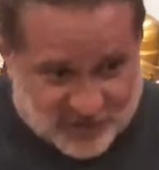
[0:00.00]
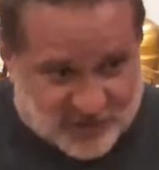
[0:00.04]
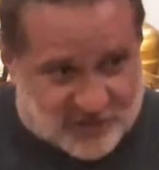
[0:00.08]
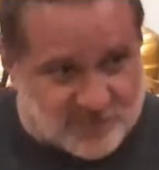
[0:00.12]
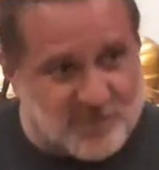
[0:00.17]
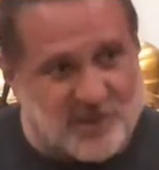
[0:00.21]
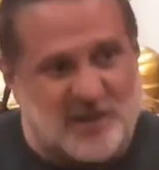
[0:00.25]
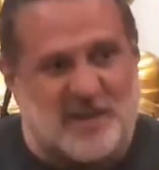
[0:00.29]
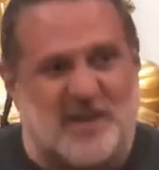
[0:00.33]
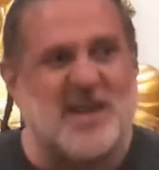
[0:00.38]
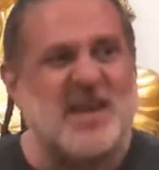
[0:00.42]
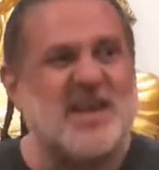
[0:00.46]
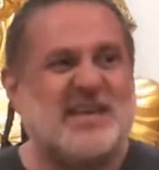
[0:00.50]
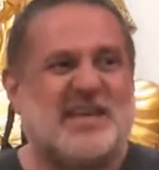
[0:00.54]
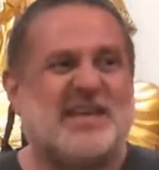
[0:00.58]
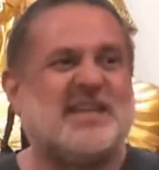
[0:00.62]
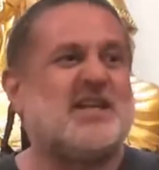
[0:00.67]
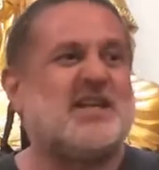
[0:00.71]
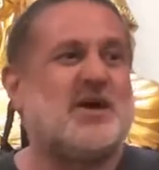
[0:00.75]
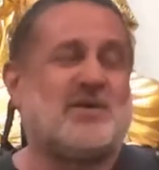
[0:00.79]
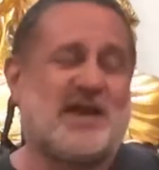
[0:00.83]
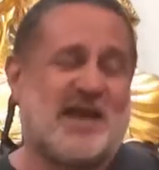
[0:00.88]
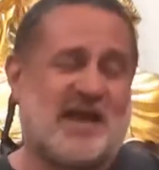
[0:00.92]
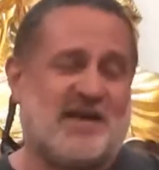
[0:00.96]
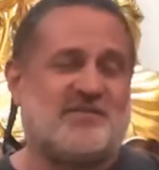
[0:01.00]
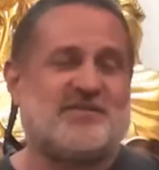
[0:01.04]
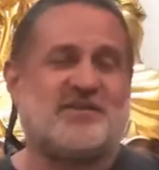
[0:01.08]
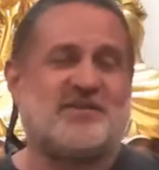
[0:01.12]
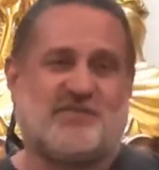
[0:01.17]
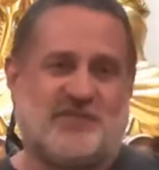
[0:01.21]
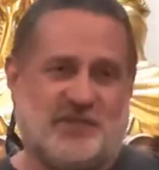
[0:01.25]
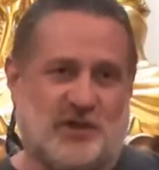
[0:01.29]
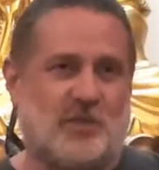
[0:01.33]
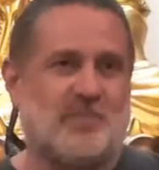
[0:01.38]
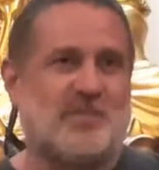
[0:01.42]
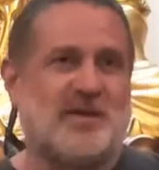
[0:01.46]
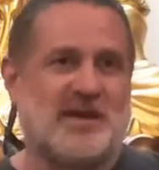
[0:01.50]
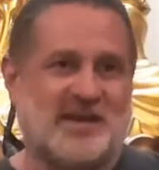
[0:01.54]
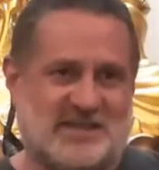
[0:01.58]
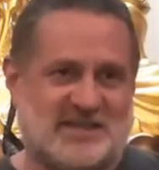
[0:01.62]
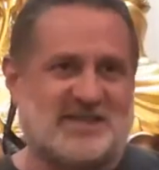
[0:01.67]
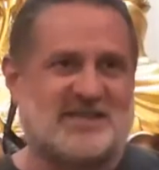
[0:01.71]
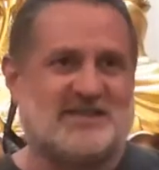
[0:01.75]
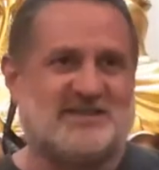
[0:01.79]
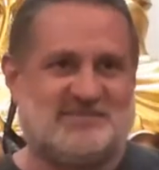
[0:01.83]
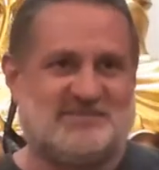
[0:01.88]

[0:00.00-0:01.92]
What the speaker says: this, but you don't have to film it.